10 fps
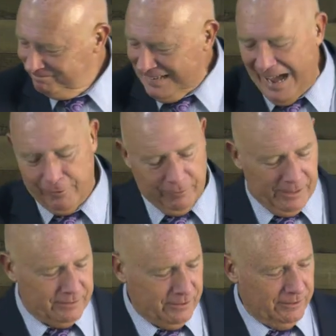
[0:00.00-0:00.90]
I don't
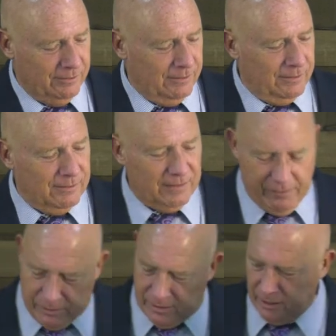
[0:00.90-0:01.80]
like to
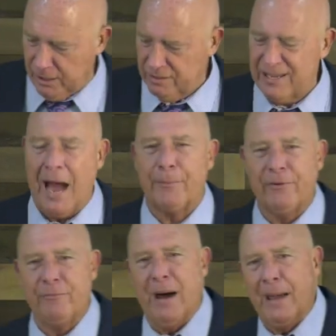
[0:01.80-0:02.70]
have anything on top
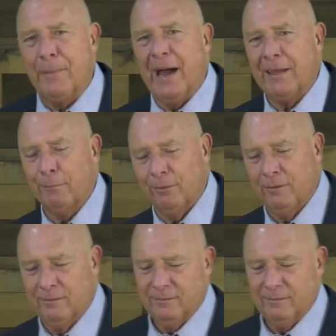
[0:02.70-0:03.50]
of my Bible.